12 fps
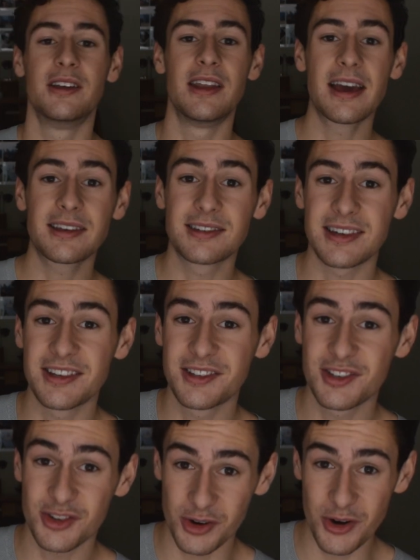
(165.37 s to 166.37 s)
Next is
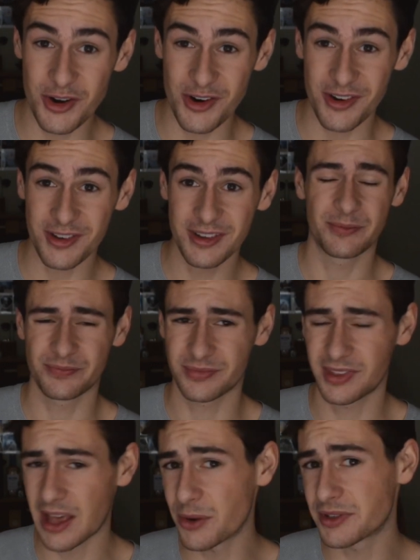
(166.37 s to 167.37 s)
Strokr.
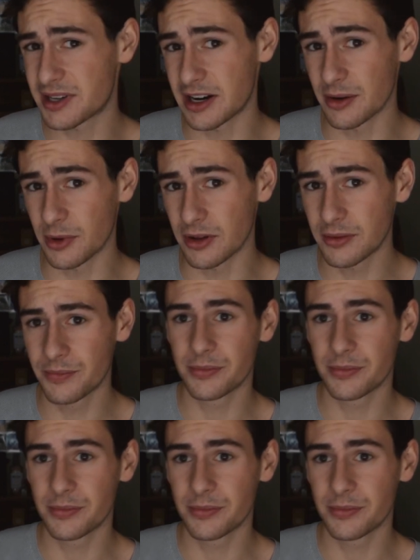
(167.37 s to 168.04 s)
That was terrible.